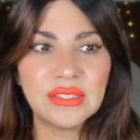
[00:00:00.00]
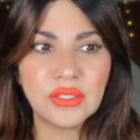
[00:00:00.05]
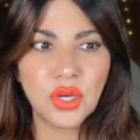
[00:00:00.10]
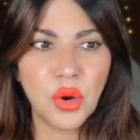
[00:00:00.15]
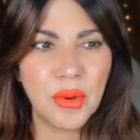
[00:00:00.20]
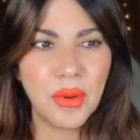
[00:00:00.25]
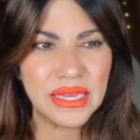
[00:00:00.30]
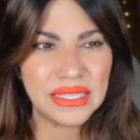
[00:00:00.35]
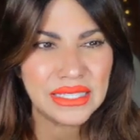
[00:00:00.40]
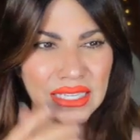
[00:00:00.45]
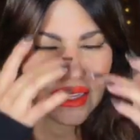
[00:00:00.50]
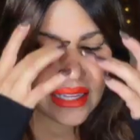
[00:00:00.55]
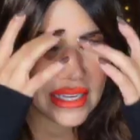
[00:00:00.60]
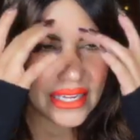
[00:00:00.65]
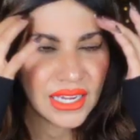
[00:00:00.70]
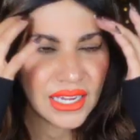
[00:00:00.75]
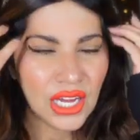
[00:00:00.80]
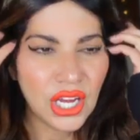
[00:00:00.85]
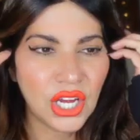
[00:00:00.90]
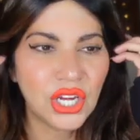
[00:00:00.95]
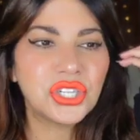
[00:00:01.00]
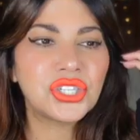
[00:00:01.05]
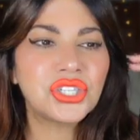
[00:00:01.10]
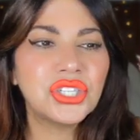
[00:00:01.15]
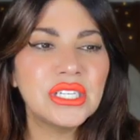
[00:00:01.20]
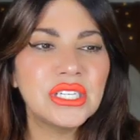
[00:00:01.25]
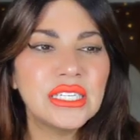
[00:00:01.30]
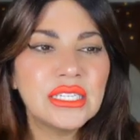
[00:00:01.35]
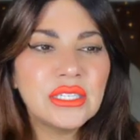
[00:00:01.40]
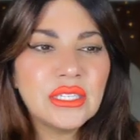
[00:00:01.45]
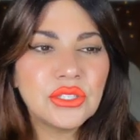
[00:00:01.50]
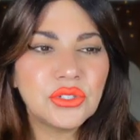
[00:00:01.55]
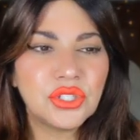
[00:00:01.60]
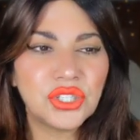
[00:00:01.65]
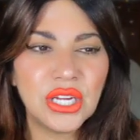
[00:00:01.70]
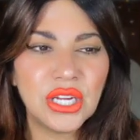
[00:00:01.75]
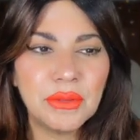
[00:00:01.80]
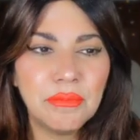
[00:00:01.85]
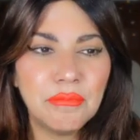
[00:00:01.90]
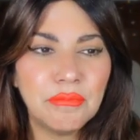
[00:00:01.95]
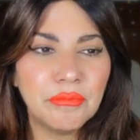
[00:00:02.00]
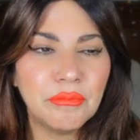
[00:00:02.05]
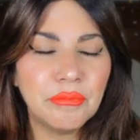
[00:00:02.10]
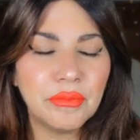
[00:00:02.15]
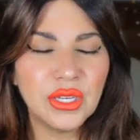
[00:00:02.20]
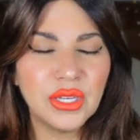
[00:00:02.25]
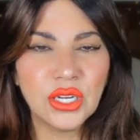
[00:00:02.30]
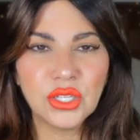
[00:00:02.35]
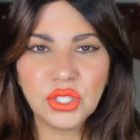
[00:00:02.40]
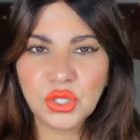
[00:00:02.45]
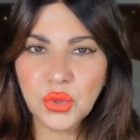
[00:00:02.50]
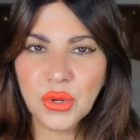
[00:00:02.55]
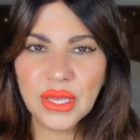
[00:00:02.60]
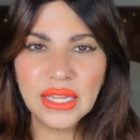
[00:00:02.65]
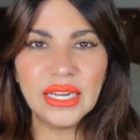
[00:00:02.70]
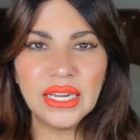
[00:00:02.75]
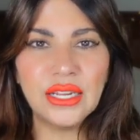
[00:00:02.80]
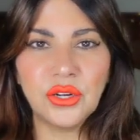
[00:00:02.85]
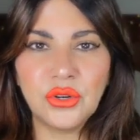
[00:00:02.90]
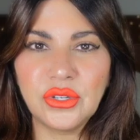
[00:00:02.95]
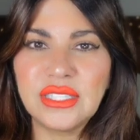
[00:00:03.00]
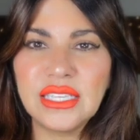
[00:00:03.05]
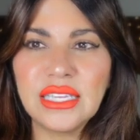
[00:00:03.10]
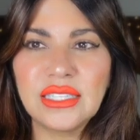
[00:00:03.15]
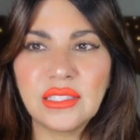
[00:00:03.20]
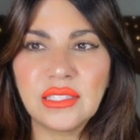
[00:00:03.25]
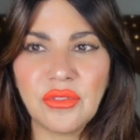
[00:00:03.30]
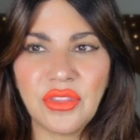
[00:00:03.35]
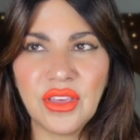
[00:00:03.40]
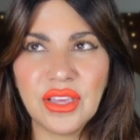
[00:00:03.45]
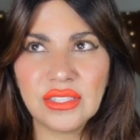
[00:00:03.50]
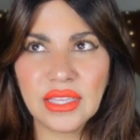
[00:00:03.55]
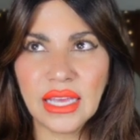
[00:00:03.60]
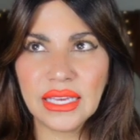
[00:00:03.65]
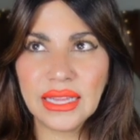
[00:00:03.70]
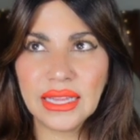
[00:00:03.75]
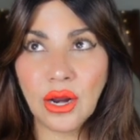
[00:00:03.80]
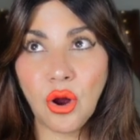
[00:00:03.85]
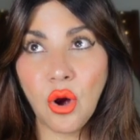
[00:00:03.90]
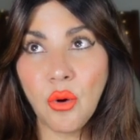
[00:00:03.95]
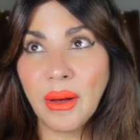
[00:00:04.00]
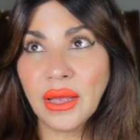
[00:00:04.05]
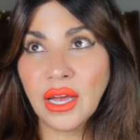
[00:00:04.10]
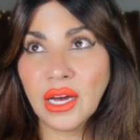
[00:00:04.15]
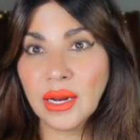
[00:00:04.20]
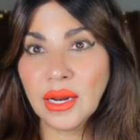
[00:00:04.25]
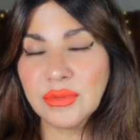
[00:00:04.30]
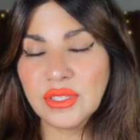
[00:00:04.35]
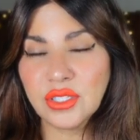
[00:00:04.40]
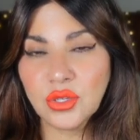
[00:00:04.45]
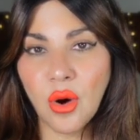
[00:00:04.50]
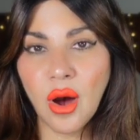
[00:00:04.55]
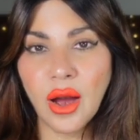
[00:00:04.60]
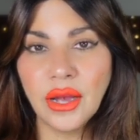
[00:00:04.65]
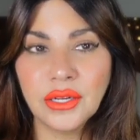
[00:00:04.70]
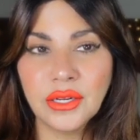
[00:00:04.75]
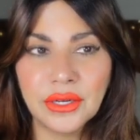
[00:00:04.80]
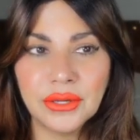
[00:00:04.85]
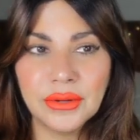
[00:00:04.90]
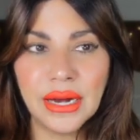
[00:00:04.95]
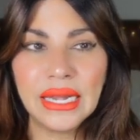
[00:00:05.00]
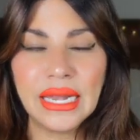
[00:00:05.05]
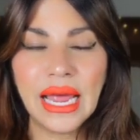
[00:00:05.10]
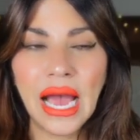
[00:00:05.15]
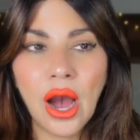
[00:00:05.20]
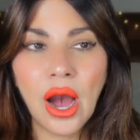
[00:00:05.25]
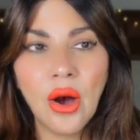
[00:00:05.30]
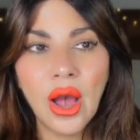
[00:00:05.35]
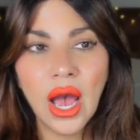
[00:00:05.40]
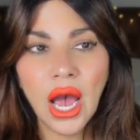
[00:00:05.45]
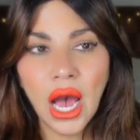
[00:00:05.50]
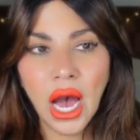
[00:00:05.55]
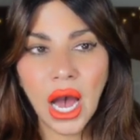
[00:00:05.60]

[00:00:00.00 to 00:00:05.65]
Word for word: So basically she had, you know, tweeted or said things like that, "Oh my God, I'm so hungry right now.